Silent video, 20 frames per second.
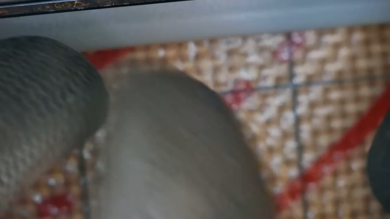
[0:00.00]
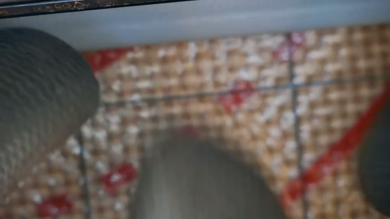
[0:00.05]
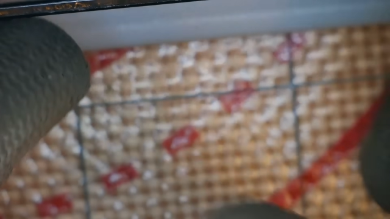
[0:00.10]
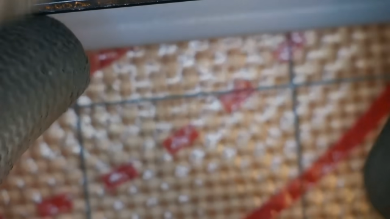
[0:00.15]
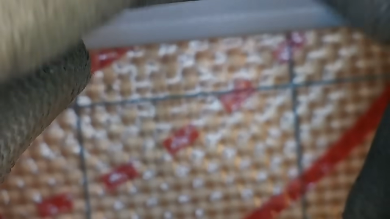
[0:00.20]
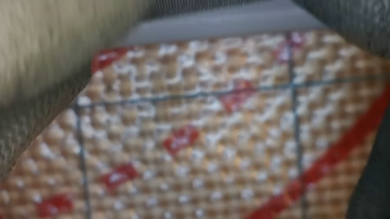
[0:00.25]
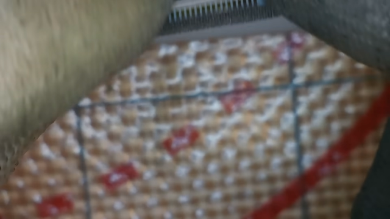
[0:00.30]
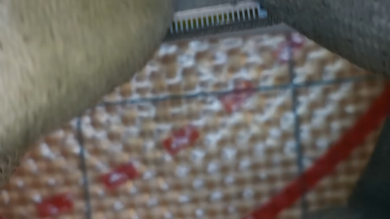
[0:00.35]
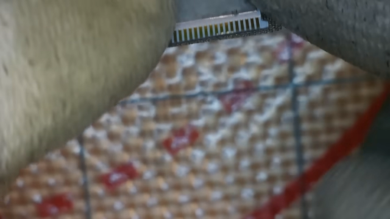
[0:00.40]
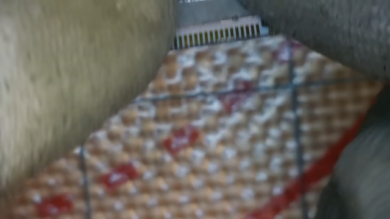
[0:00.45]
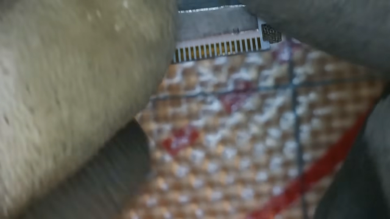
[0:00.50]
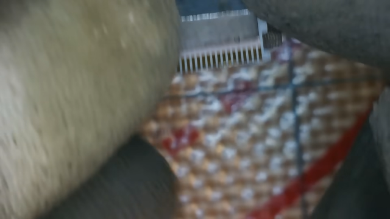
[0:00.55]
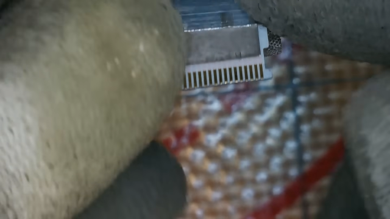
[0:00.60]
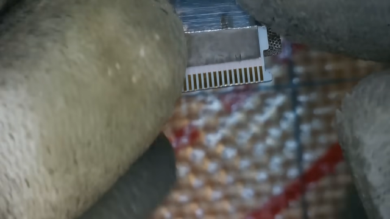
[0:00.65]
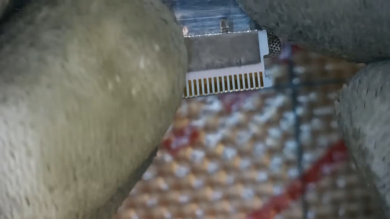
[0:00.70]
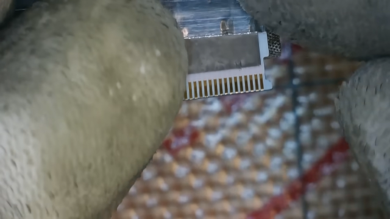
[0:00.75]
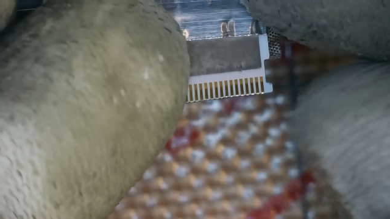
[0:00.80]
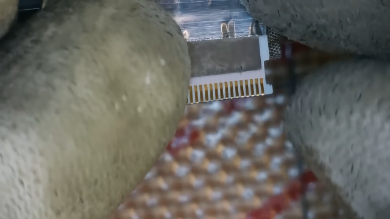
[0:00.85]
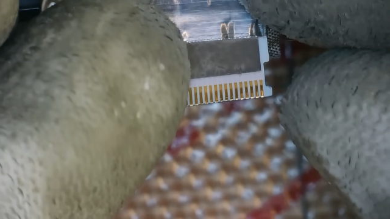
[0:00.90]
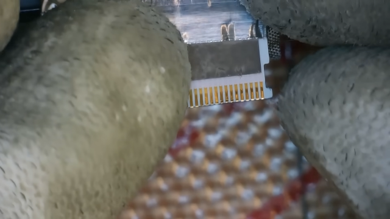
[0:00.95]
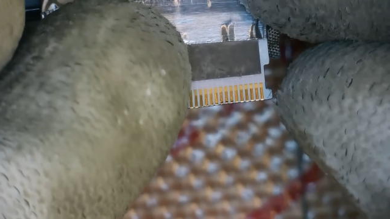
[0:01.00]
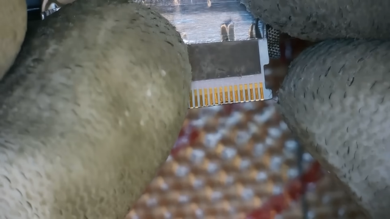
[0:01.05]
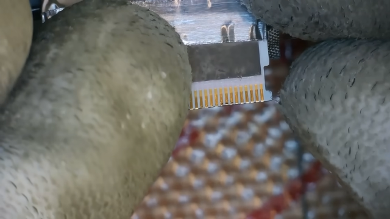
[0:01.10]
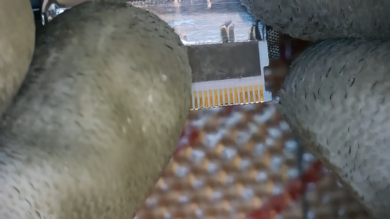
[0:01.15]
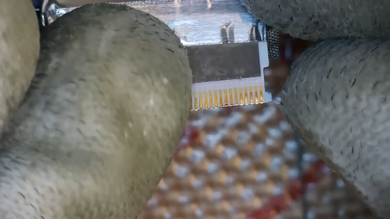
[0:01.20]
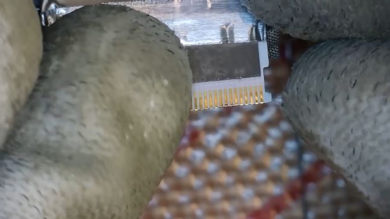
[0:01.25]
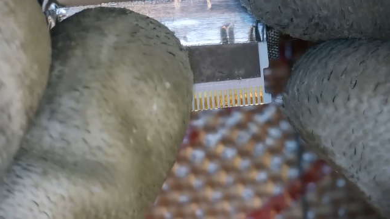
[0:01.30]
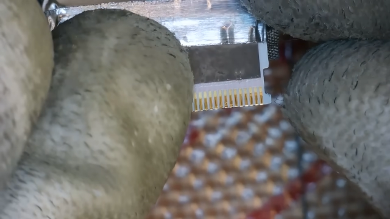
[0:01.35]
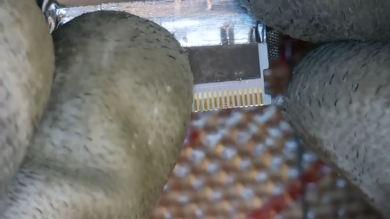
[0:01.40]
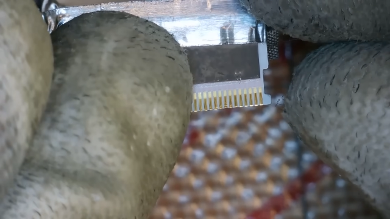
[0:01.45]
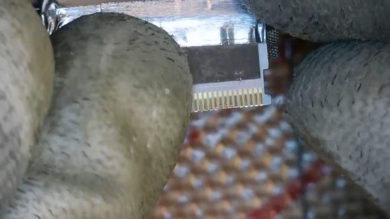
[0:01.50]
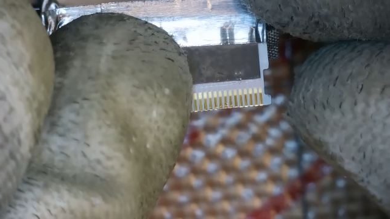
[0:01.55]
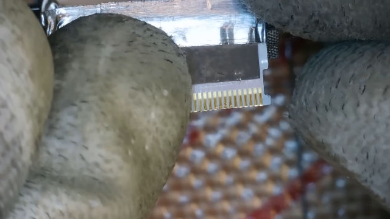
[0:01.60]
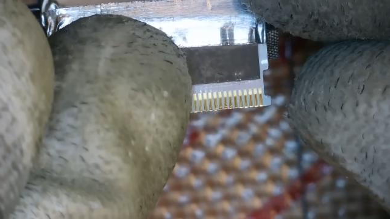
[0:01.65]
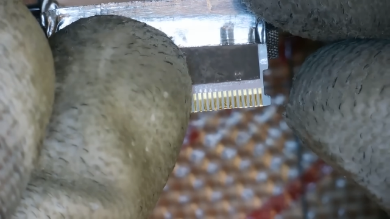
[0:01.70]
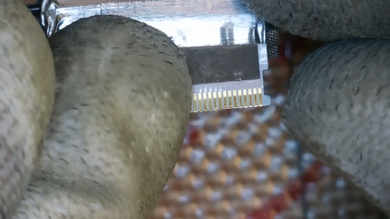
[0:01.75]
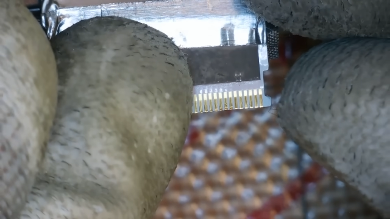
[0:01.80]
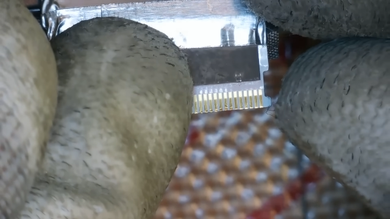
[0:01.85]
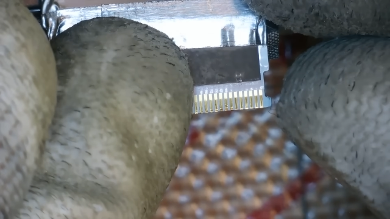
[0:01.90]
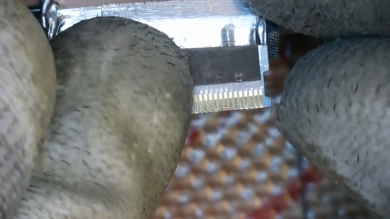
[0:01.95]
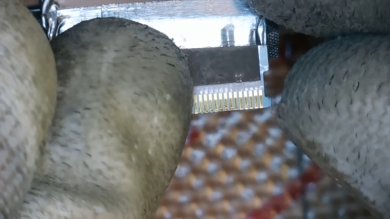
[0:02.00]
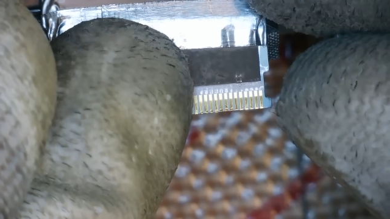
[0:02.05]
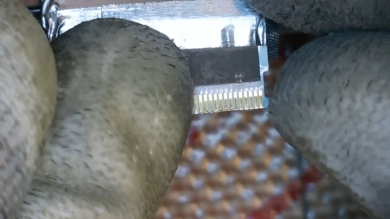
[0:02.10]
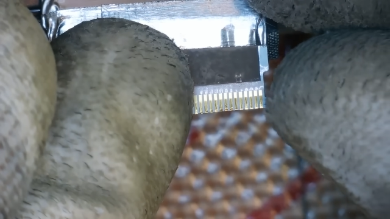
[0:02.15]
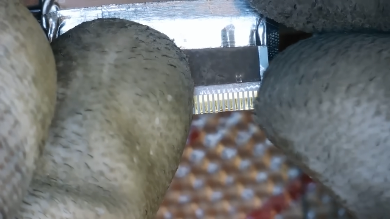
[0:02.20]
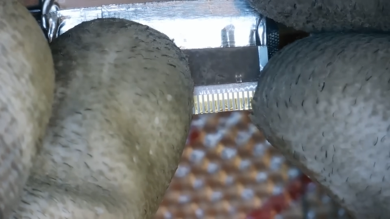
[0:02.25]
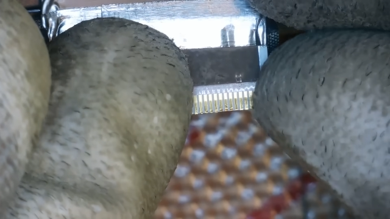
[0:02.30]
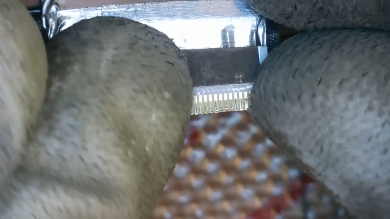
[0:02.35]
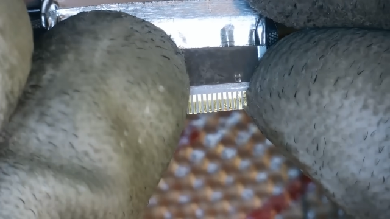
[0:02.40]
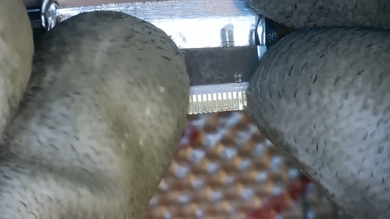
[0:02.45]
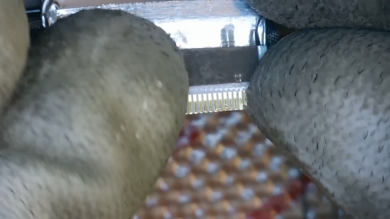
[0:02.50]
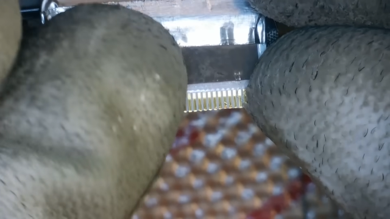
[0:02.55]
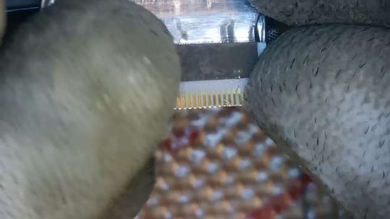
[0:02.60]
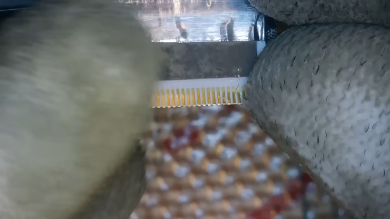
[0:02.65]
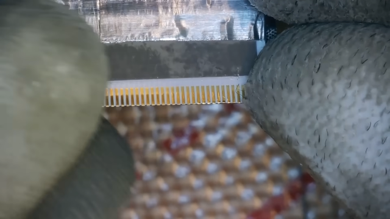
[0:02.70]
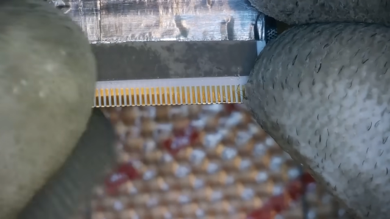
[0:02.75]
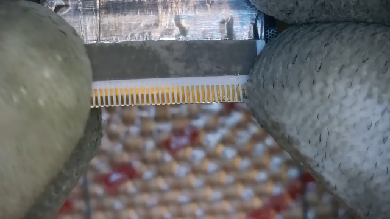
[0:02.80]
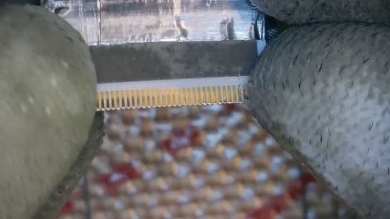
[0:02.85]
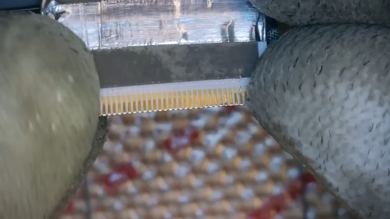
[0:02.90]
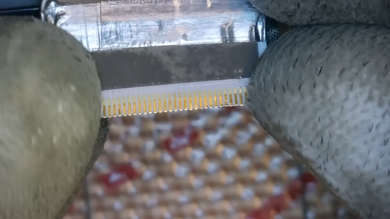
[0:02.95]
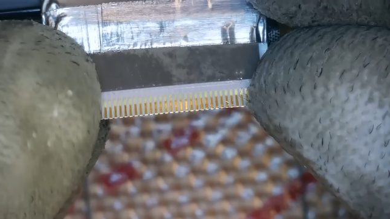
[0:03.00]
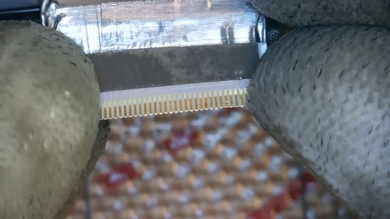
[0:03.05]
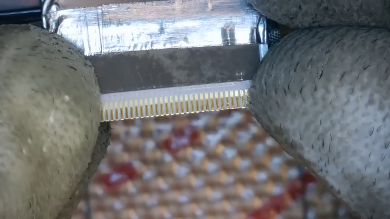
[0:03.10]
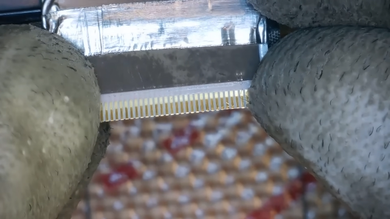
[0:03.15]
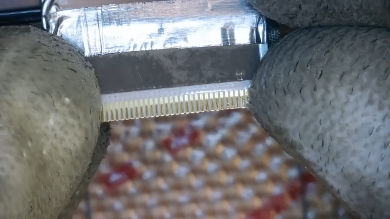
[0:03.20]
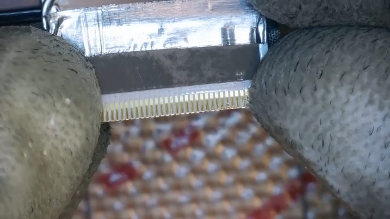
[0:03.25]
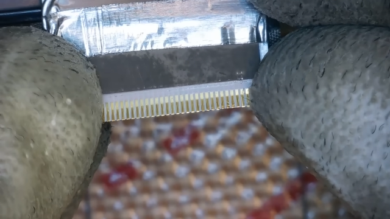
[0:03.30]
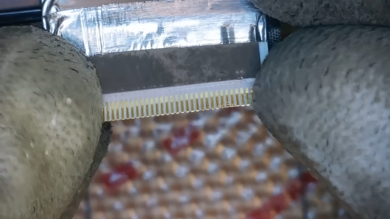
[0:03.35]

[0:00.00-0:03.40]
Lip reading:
(no speaker visible)